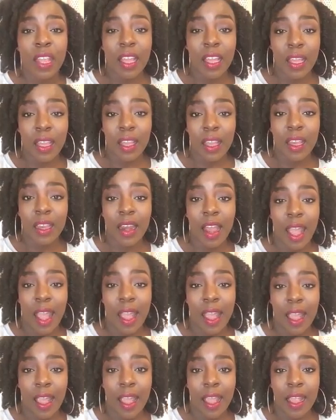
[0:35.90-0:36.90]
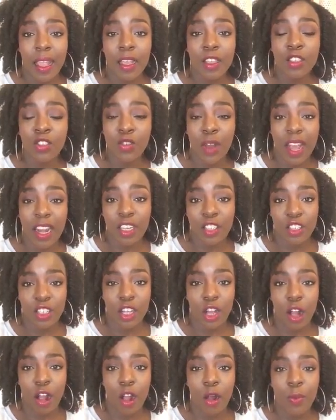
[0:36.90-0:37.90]
in a strategy
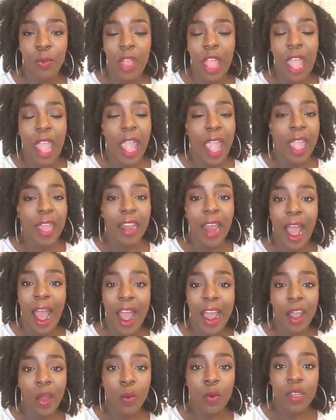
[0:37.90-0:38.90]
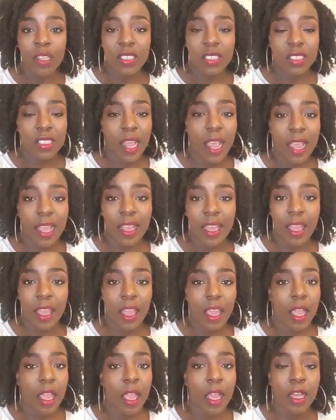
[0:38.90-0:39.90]
call. And I was
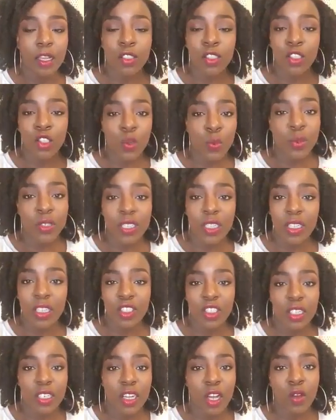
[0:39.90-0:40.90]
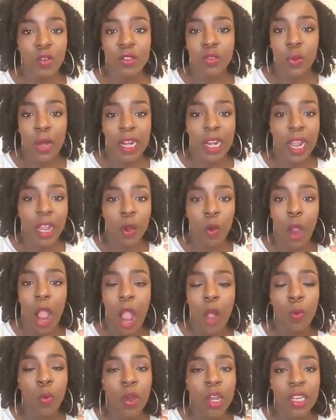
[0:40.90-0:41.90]
taking super diligent notes, right?
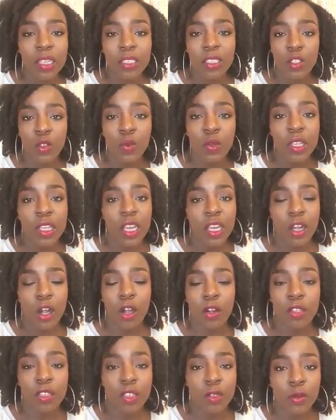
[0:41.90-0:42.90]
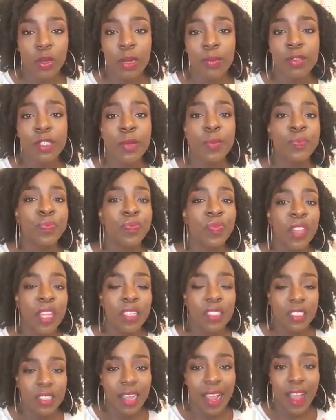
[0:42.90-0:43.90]
I wanted to get her script
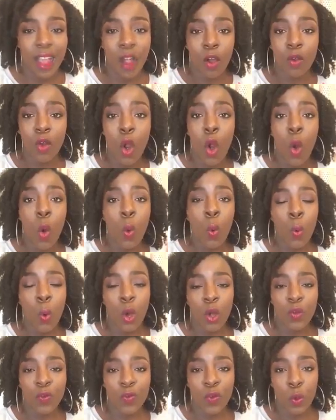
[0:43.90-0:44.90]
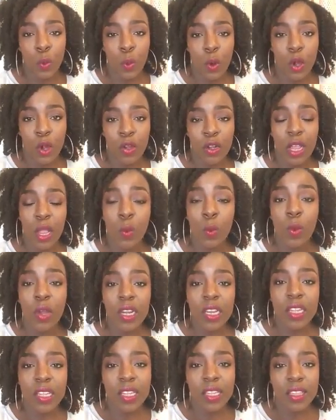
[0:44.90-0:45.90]
down word for word. And
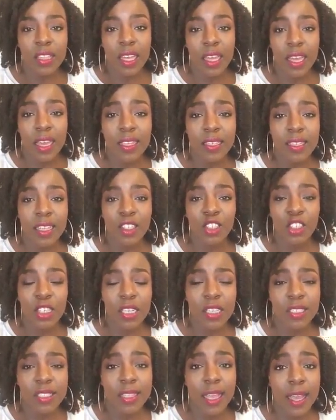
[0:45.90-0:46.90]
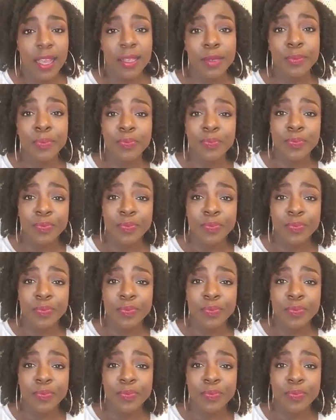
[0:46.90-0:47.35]
one of the things that she said